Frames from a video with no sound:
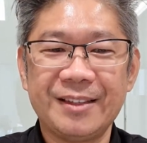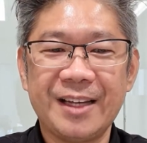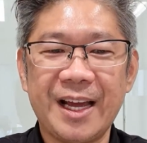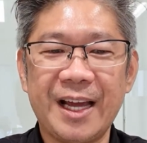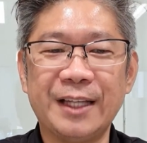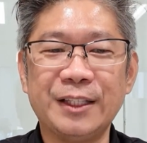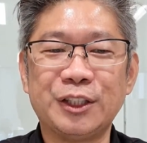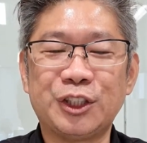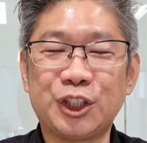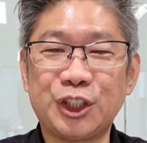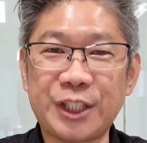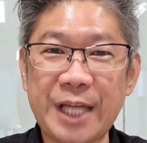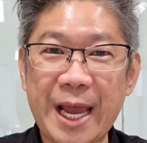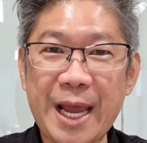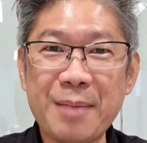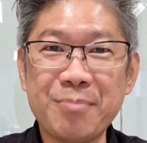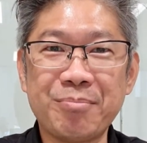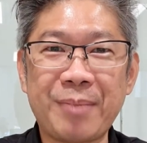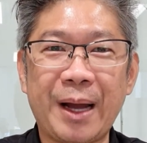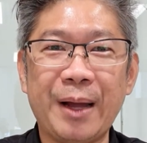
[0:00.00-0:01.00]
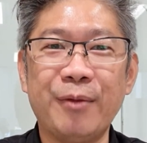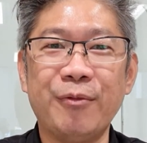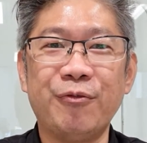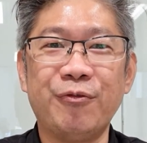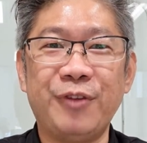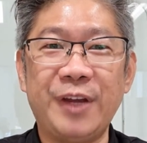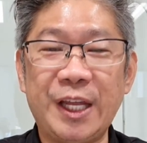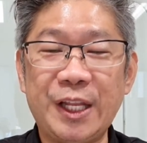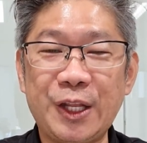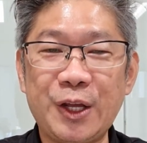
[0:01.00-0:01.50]
and share my
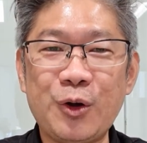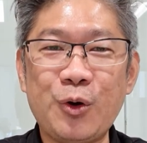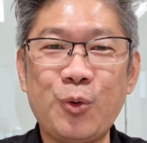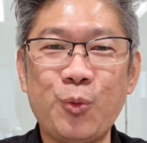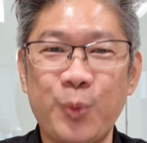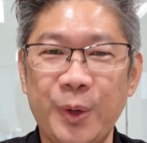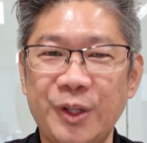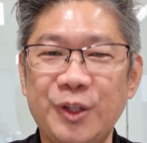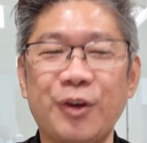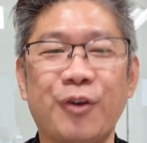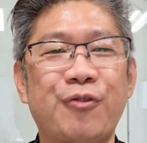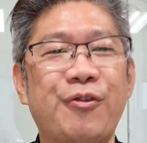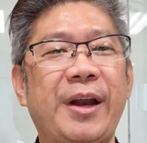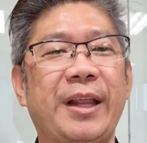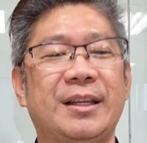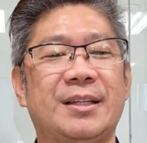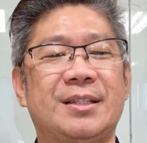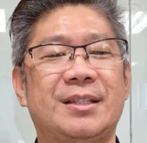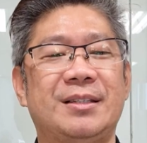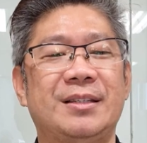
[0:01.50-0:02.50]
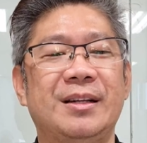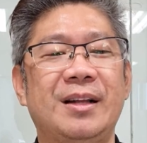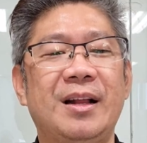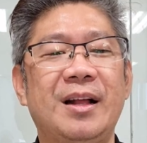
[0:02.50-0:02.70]
video with your friends.